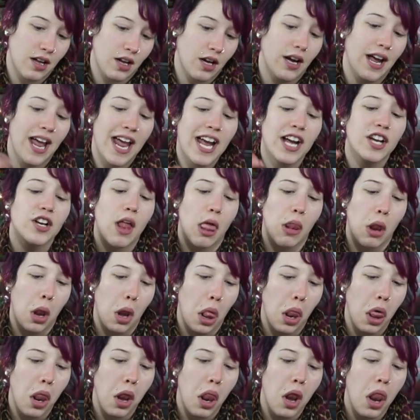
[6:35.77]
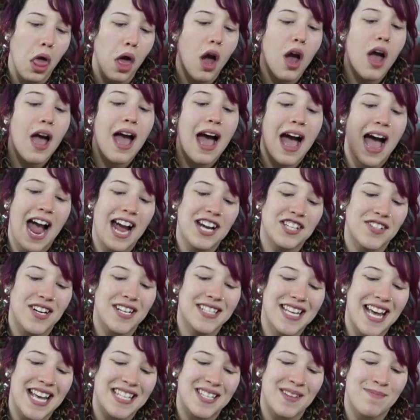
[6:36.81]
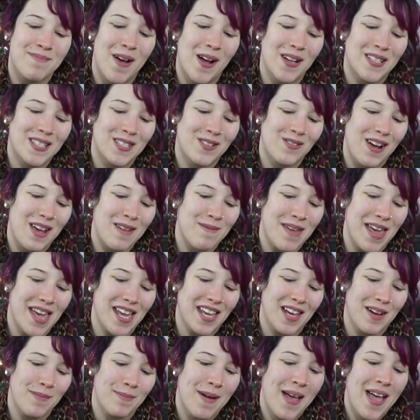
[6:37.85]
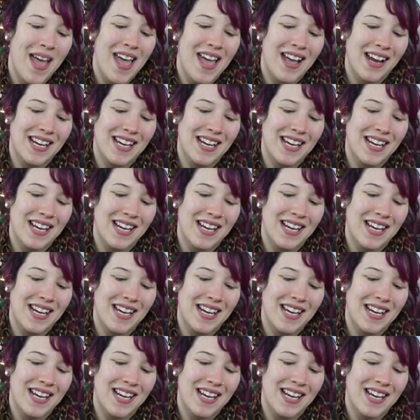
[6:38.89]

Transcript: uh, hydrates as it melts away makeup,